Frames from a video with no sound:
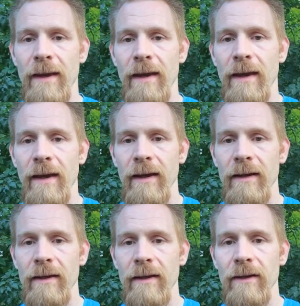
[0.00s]

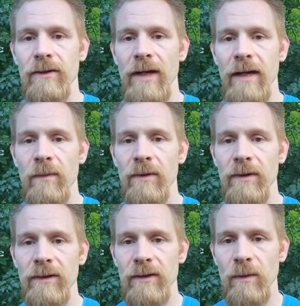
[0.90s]
And Jack Bordeaux
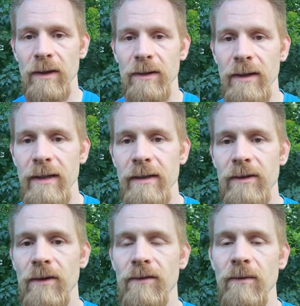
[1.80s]
says, what size is
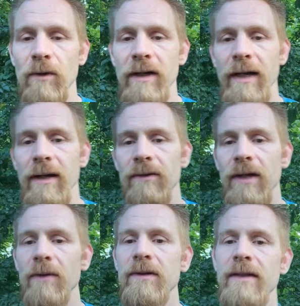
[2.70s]
good for morning geckos?
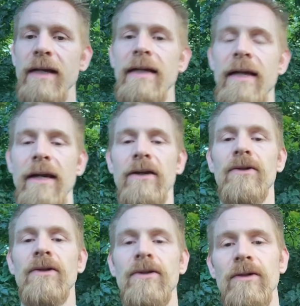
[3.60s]
I would say you can do a